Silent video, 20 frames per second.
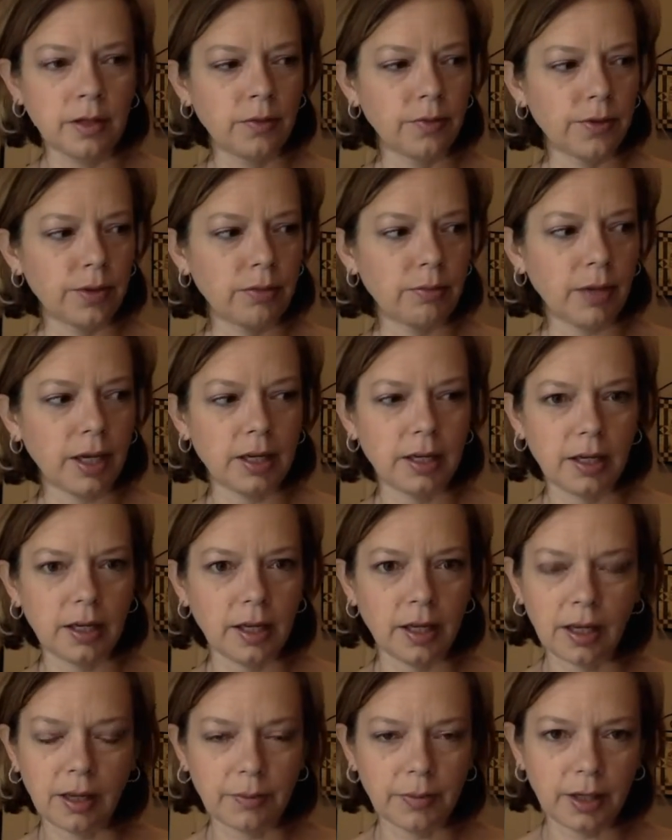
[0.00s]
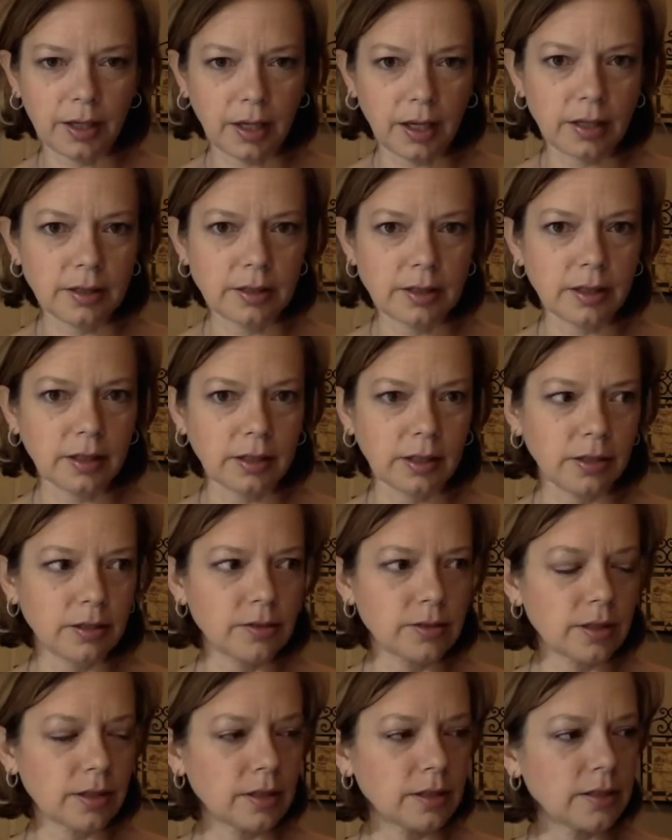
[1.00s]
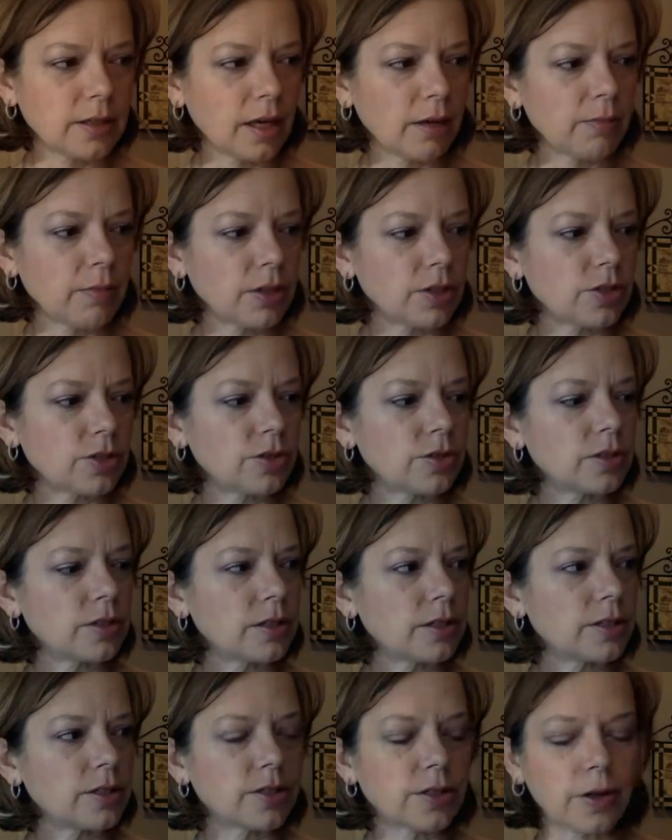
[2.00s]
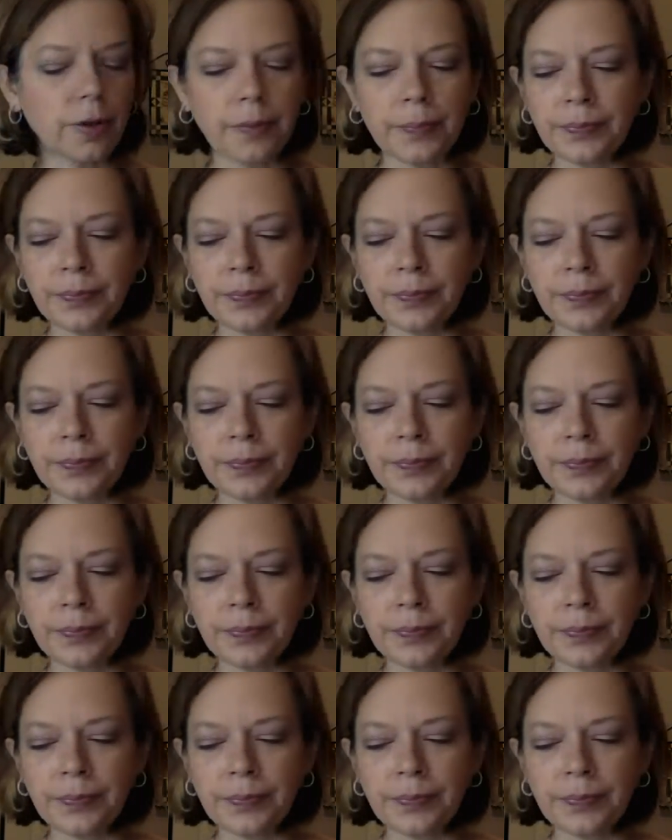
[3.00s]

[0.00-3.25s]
With my knitting, I'm constantly using tape measures, and so